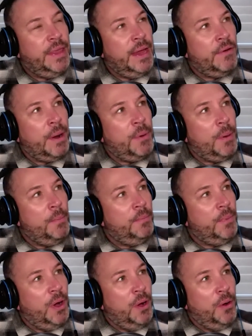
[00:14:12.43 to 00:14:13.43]
up on
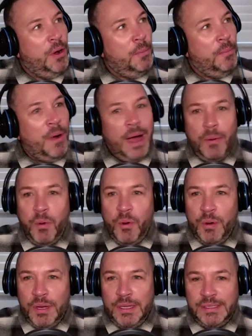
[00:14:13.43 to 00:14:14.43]
my
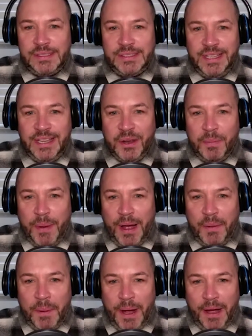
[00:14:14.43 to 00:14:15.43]
wall as, you know,
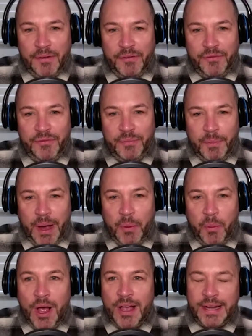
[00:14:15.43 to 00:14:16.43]
part of my
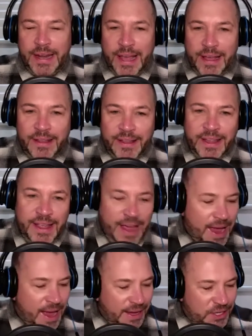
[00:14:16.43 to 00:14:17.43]
work and our
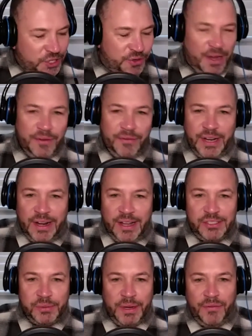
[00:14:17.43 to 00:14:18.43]
history over the
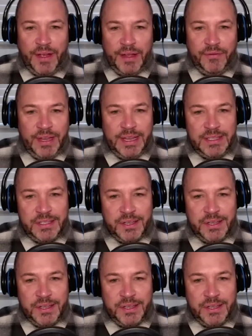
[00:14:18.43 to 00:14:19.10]
last 25 years.